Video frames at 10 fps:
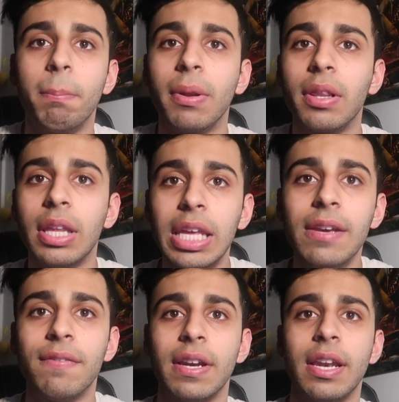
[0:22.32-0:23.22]

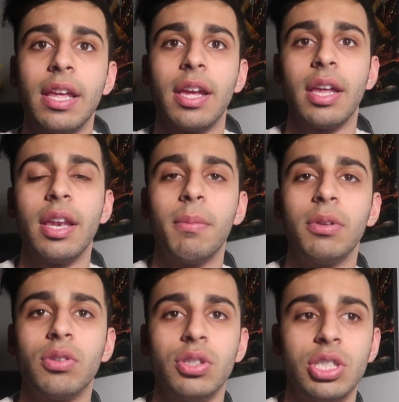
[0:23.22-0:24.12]
believe it and
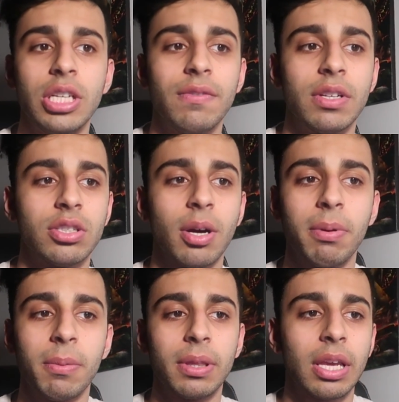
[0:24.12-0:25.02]
able to achieve it. Some
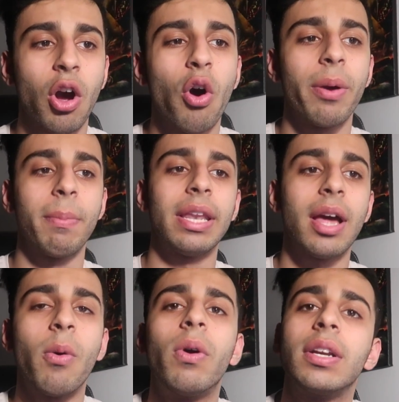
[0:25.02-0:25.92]
people think, oh, it may
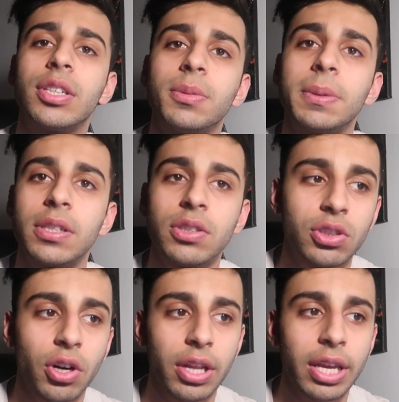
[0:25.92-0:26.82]
not work just because you're
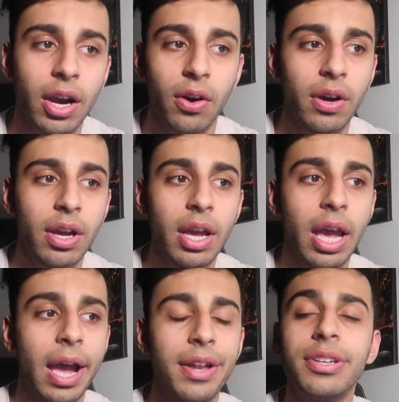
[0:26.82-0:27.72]
starting out.
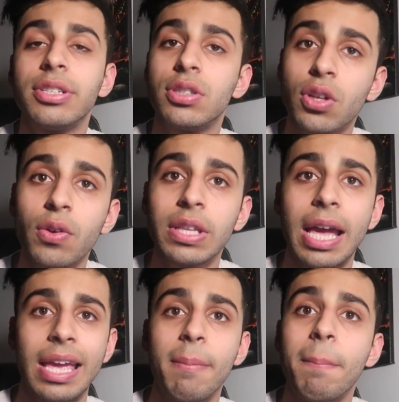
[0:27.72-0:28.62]
And just know
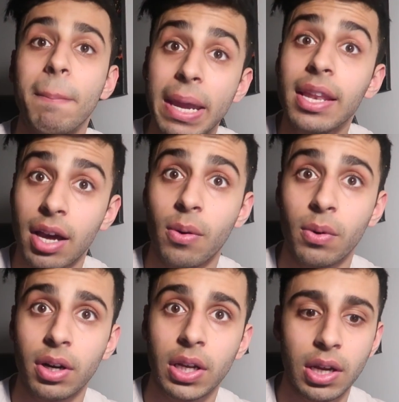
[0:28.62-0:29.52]
that it may not
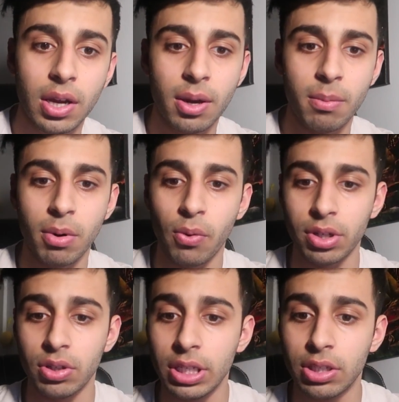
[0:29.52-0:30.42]
work. But
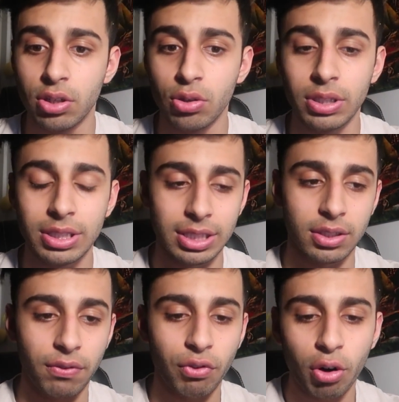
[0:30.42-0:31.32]
what you need to do is there's
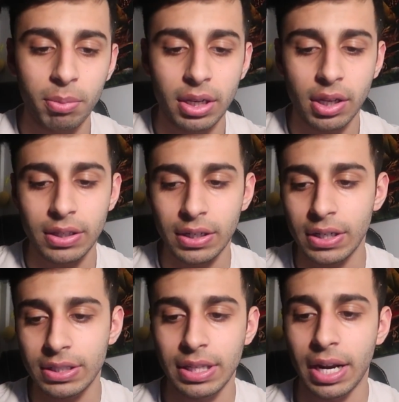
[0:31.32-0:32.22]
a formula there
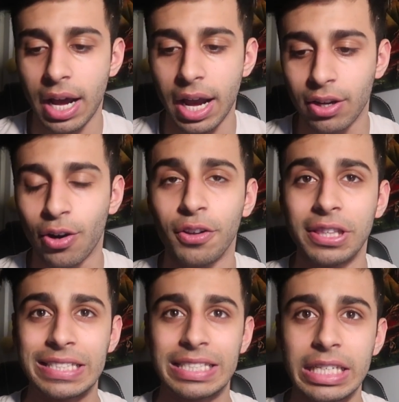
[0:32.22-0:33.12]
is that I call
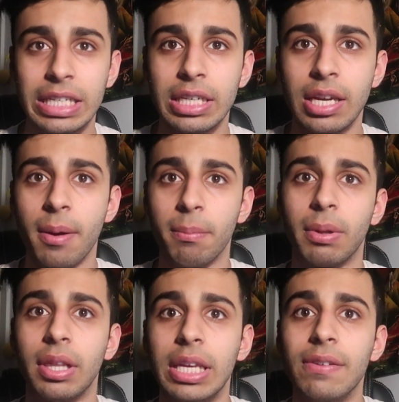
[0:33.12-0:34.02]
the see,
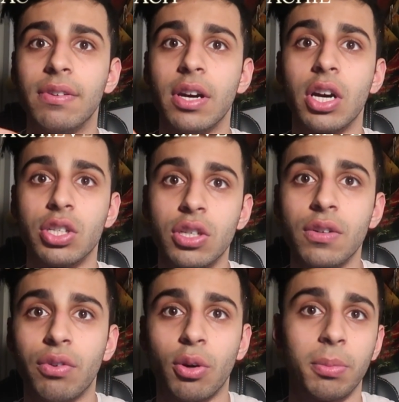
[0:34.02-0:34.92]
believe,
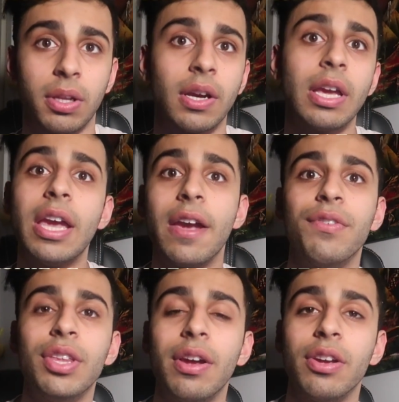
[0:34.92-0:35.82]
achieve formula.
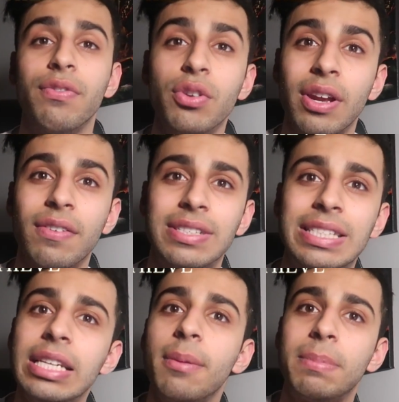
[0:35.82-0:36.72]
If you never
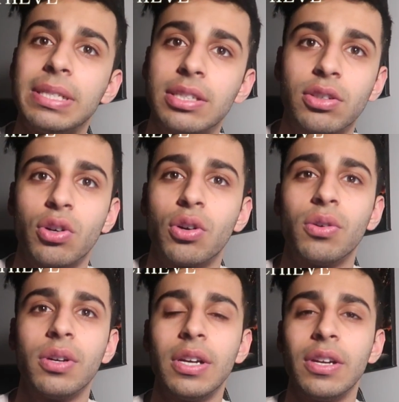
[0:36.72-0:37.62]
seen a business
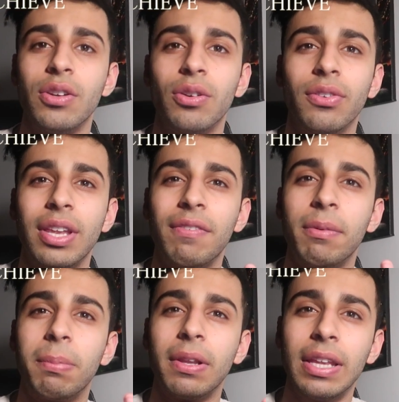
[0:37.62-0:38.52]
grow, you'll
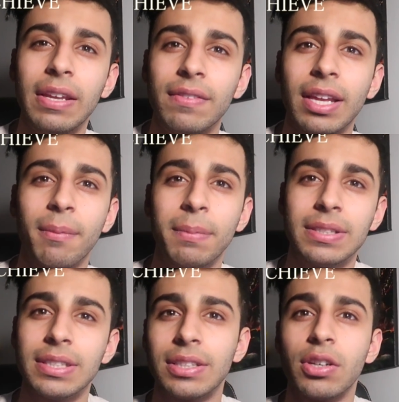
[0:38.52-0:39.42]
never believe that a
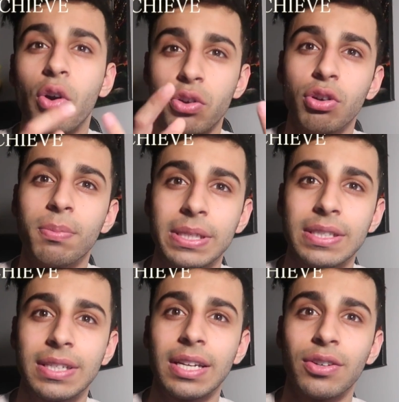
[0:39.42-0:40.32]
business or your
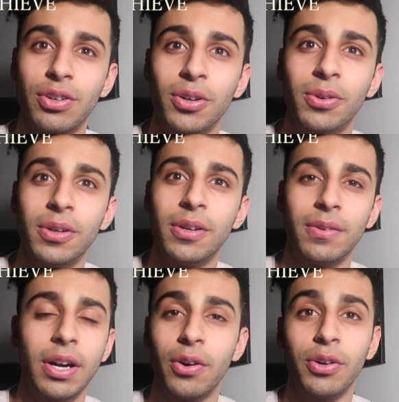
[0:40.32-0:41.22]
business can grow,
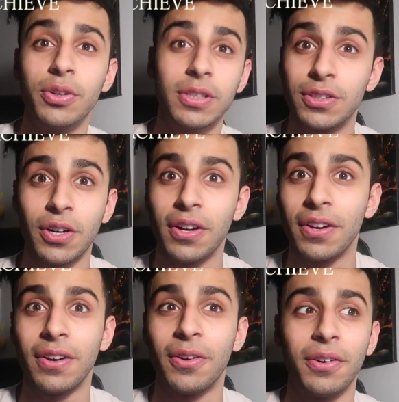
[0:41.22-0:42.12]
right? Or you can start
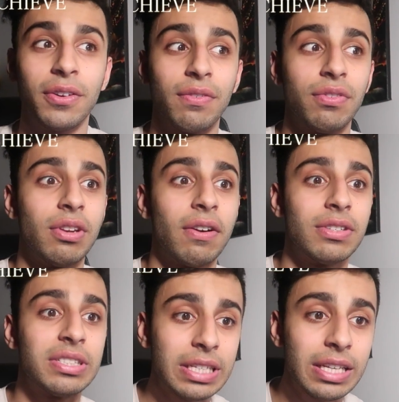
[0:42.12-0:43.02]
or if you've
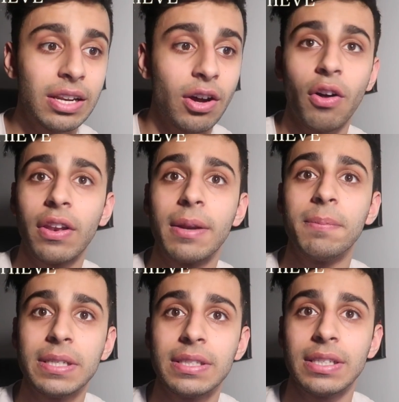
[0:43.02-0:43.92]
never seen an online
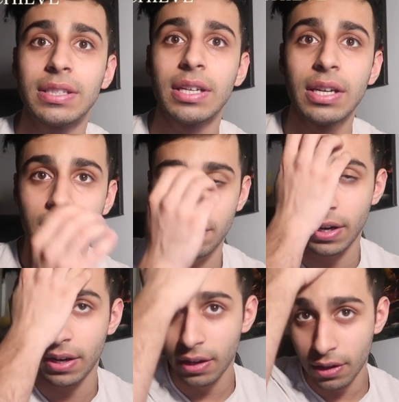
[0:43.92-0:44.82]
business,
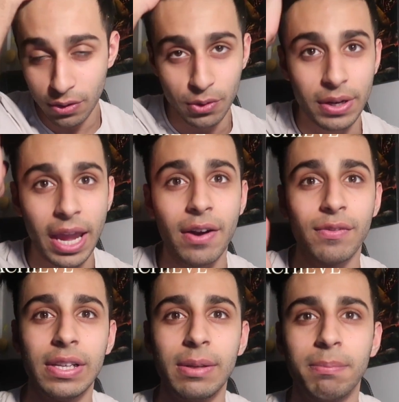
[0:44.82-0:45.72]
right? You can't
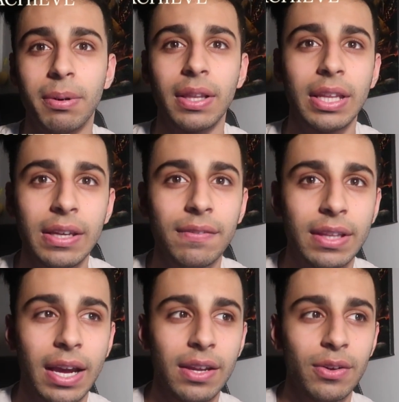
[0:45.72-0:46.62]
really believe
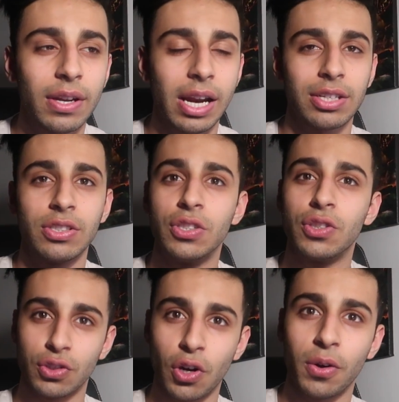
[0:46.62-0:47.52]
that you could actually
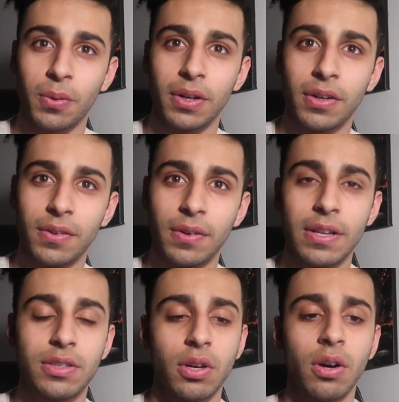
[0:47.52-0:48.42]
start one,
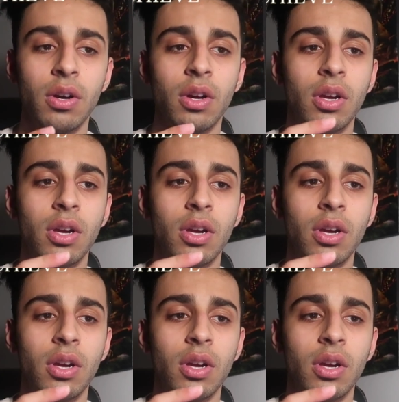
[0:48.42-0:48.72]
right? So